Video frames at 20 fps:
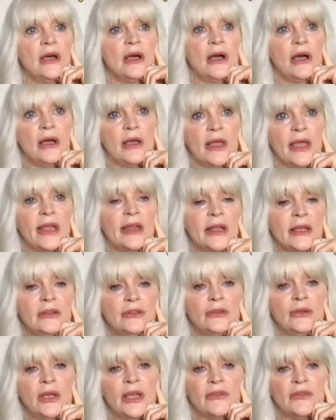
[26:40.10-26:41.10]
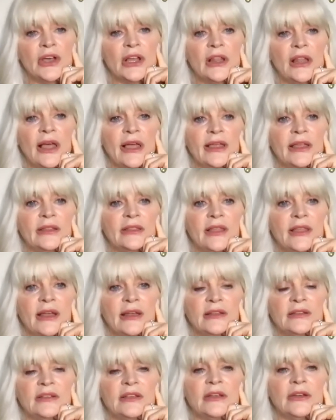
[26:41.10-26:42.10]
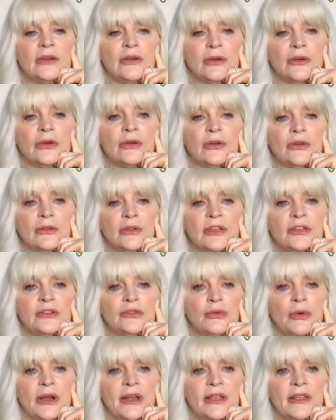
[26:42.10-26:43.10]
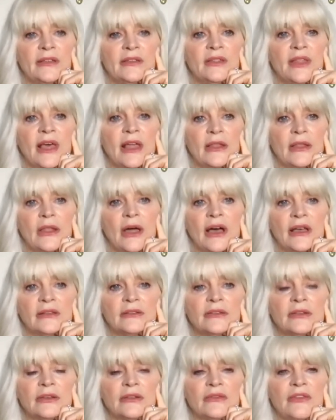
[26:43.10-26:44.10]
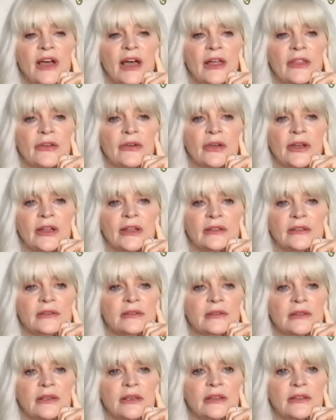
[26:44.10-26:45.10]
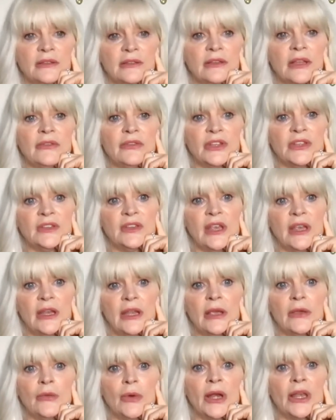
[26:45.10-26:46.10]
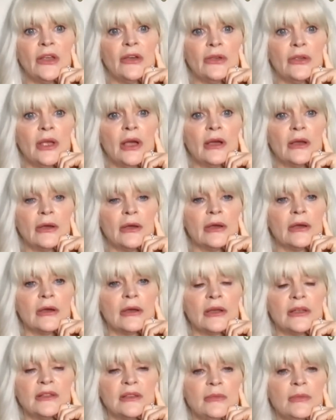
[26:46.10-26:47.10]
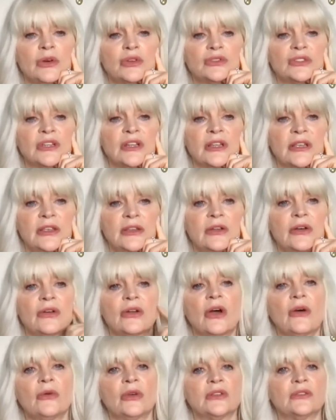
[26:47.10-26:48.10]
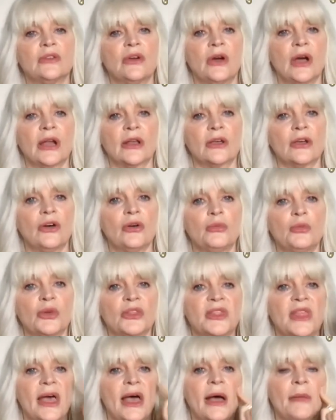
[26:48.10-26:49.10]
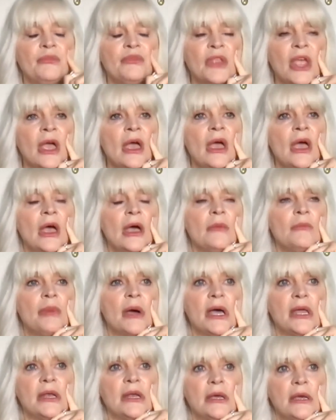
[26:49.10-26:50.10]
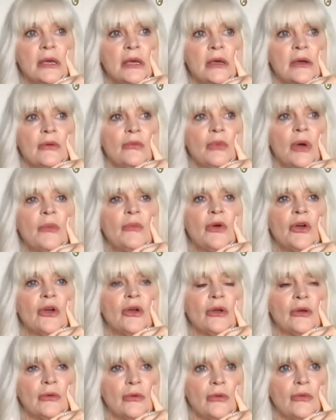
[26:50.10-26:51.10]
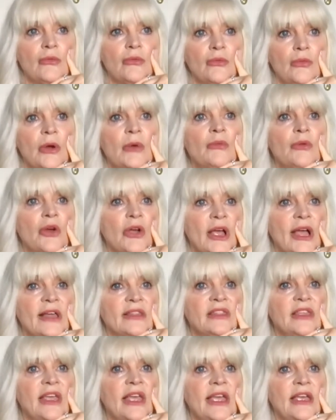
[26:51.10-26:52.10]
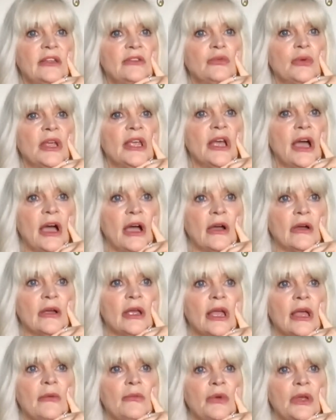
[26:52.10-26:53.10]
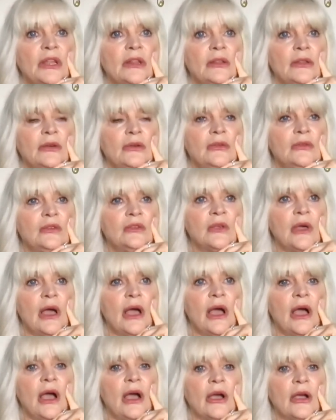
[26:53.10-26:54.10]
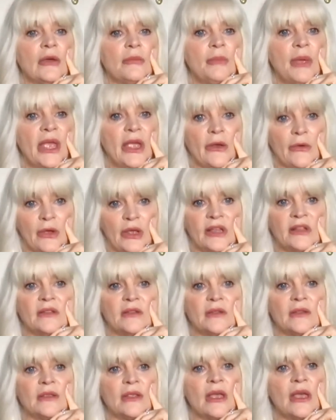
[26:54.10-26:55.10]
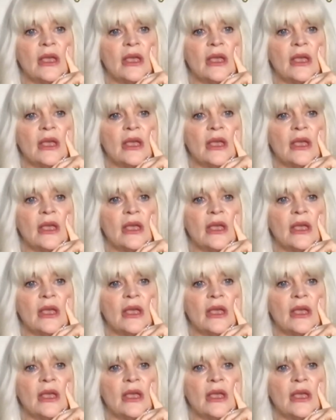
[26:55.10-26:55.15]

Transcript: uh, and I do have a client that is in her early 20s that lost her father, and it's it's devastating when you're younger because emotionally you don't always know how to cope with that. But when we're when we're at the age we are and we lose our parents,